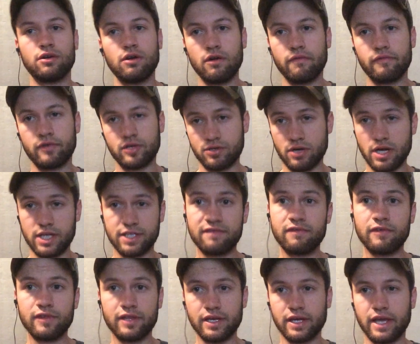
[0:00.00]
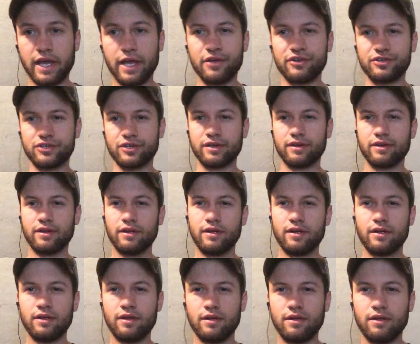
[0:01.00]
or overdressed for the occasion.
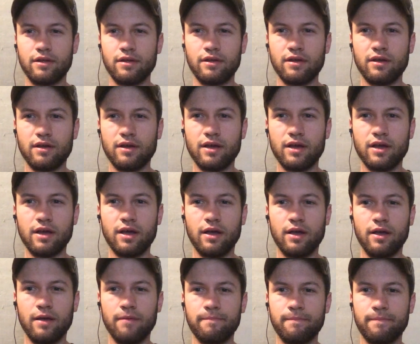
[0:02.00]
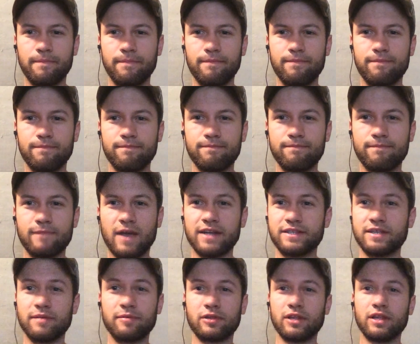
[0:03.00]
I
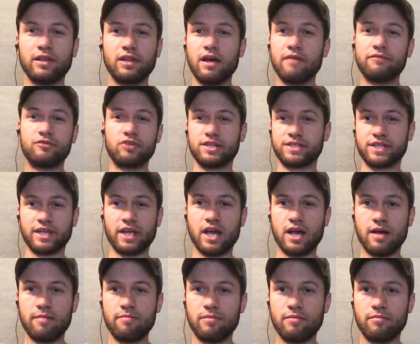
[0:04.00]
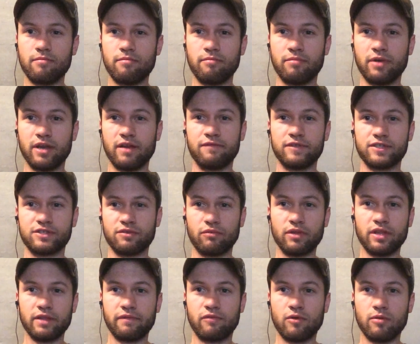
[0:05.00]
typically love dressing up, but if it's a
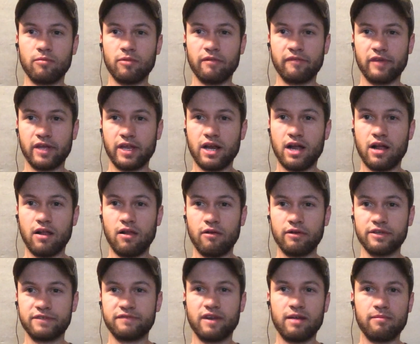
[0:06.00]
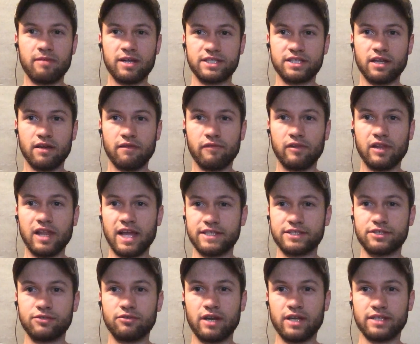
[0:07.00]
really formal event, I'll always find myself
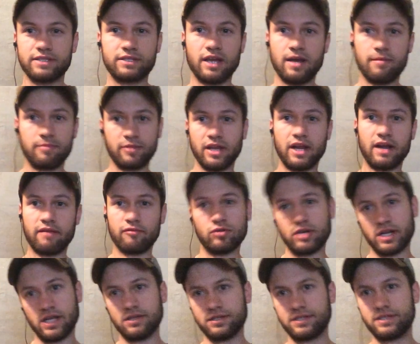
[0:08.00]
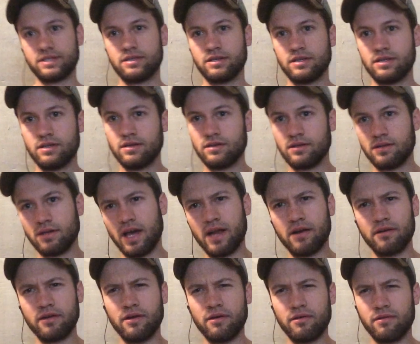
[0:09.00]
less dressed up than everyone else. I
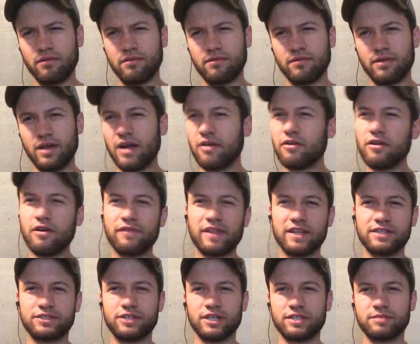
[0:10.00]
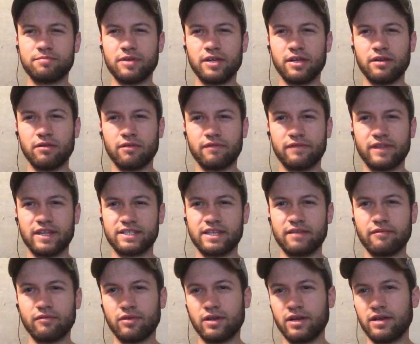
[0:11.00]
don't know. I don't know if that's just me or if that's
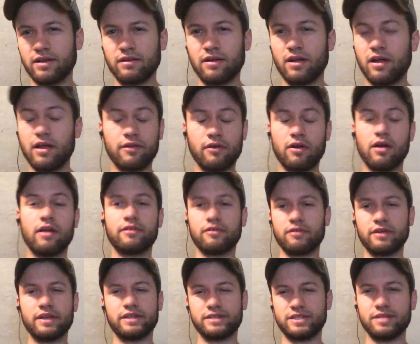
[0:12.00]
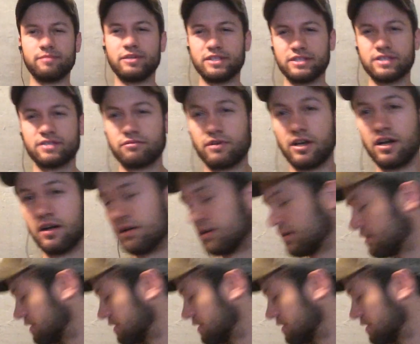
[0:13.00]
everyone else, other ENTPs as well.